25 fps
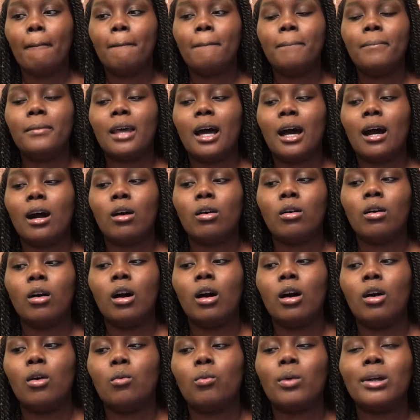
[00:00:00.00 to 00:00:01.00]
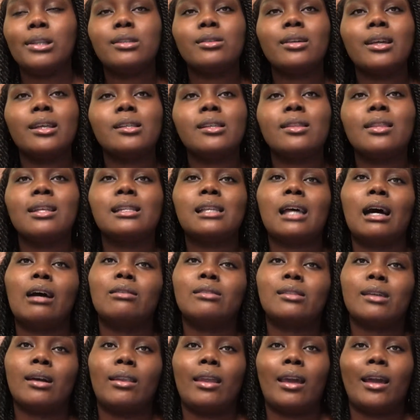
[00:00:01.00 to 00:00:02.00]
Now, once you get to the
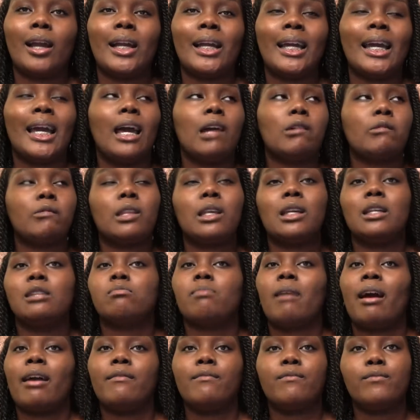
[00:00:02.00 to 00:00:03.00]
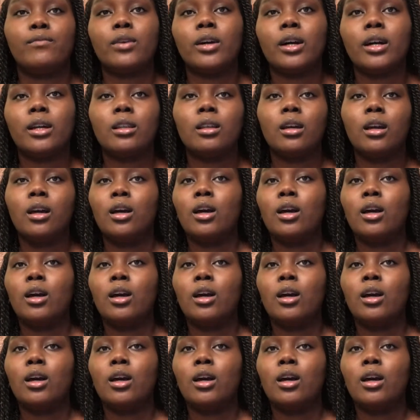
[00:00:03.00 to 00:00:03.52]
downtown area, everything is by foot.